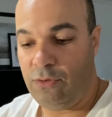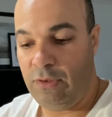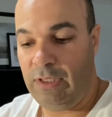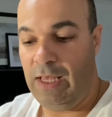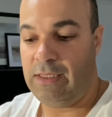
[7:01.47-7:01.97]

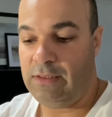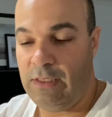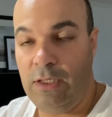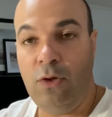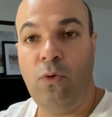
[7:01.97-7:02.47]
test
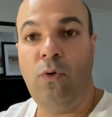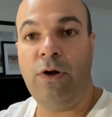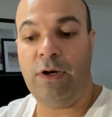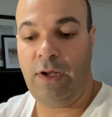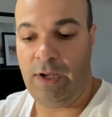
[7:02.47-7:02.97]
the low
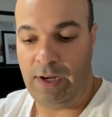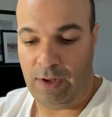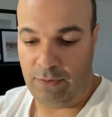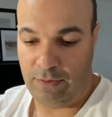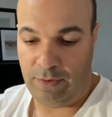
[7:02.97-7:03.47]
water
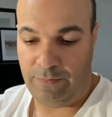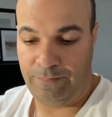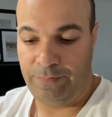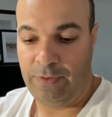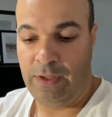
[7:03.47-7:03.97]
cutout.
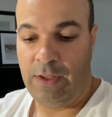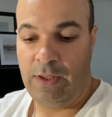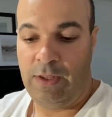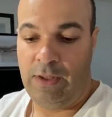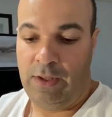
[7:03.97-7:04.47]

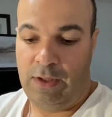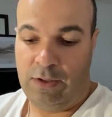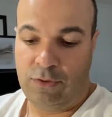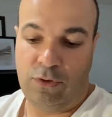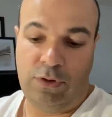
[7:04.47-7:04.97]

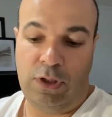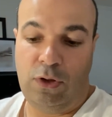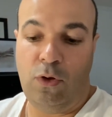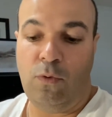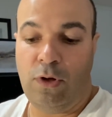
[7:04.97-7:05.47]
So the
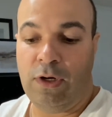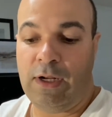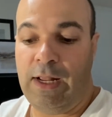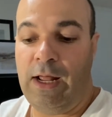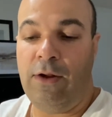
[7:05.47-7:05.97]
low water
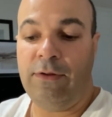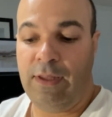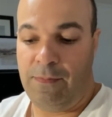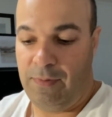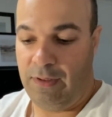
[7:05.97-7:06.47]
cutout
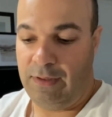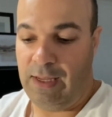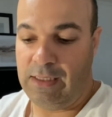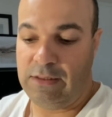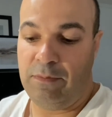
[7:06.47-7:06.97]
can be
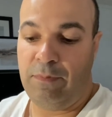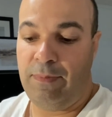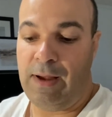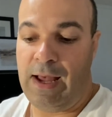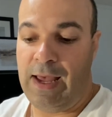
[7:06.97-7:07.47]
tested
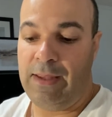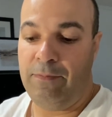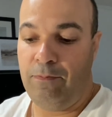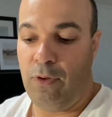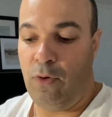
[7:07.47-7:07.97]
by
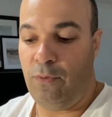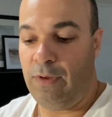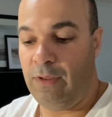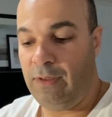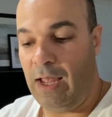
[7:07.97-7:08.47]

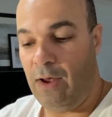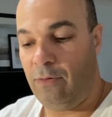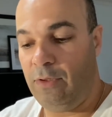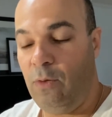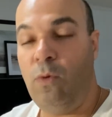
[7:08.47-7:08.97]
blowing
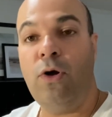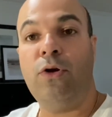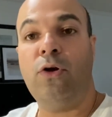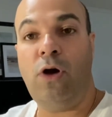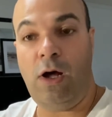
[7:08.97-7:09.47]
down the
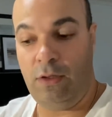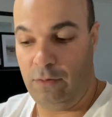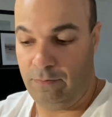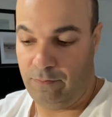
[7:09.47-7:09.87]
water column